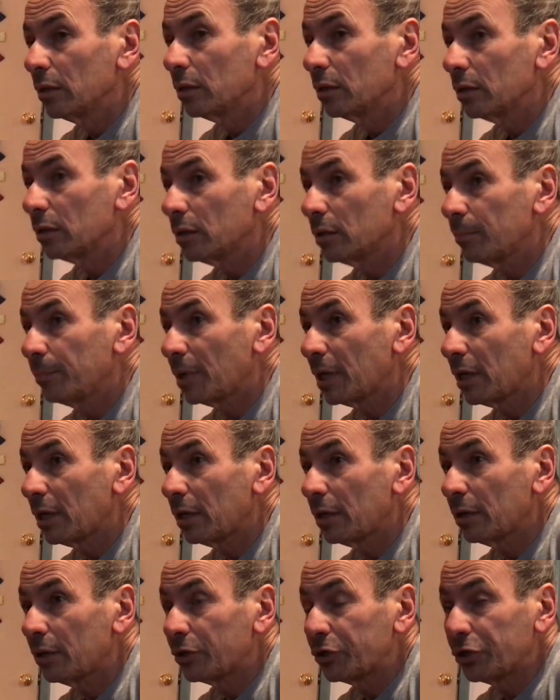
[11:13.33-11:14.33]

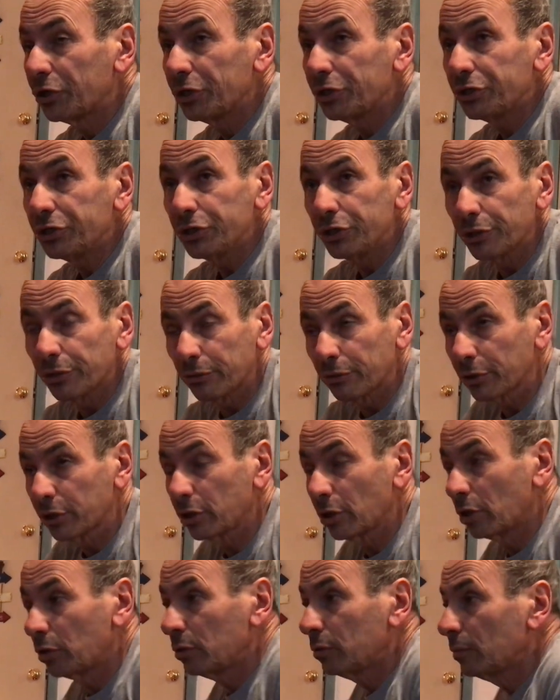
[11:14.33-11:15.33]
about a year
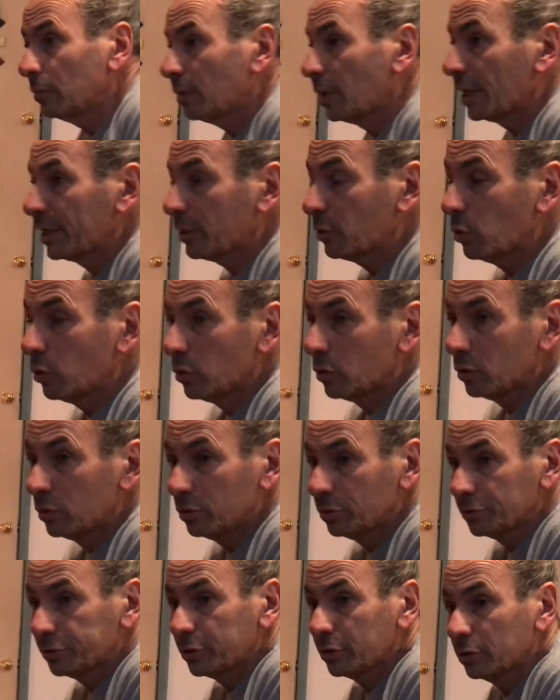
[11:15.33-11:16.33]
ago, I
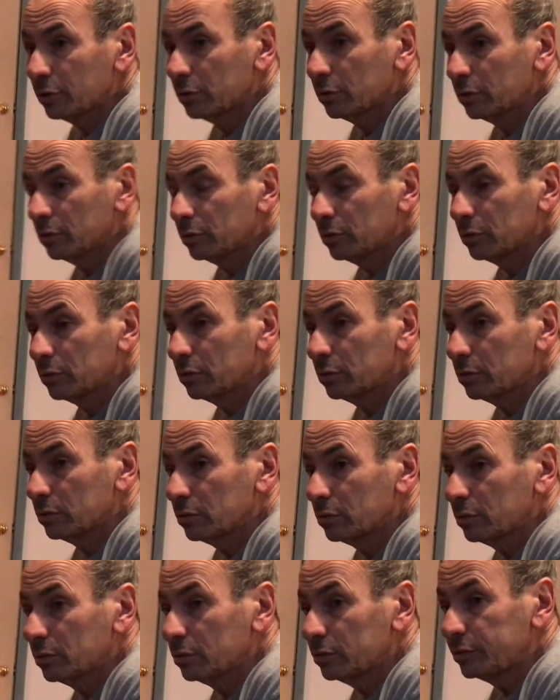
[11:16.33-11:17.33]
called
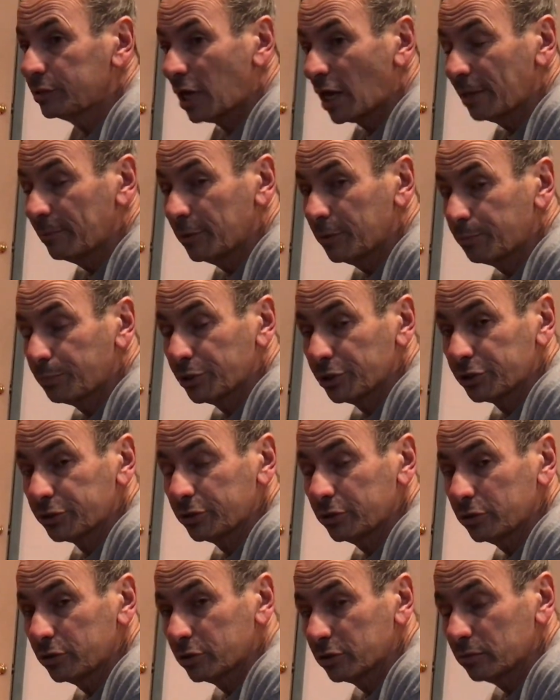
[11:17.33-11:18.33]
Diamond
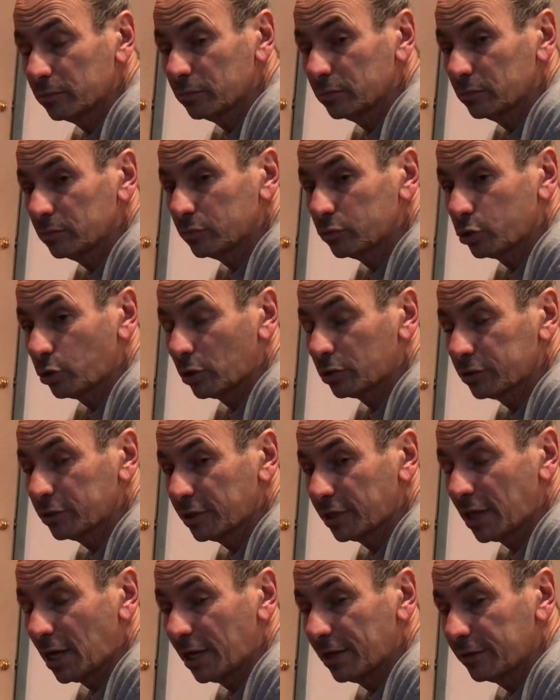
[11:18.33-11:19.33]
Pistons, talked to the
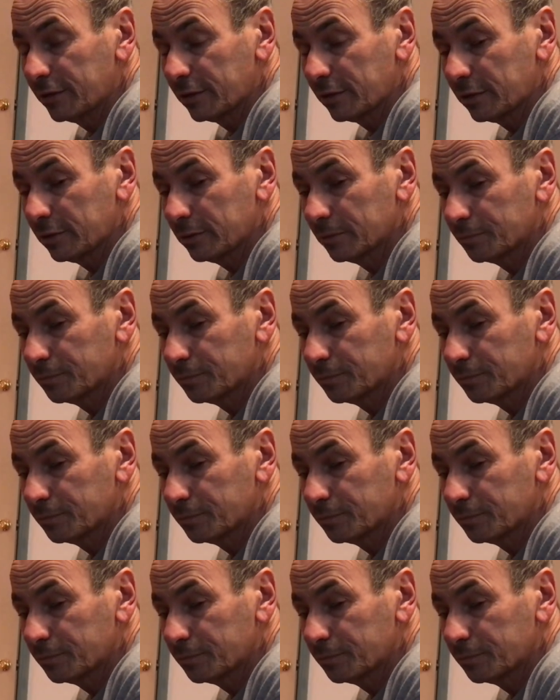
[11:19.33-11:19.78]
guy there,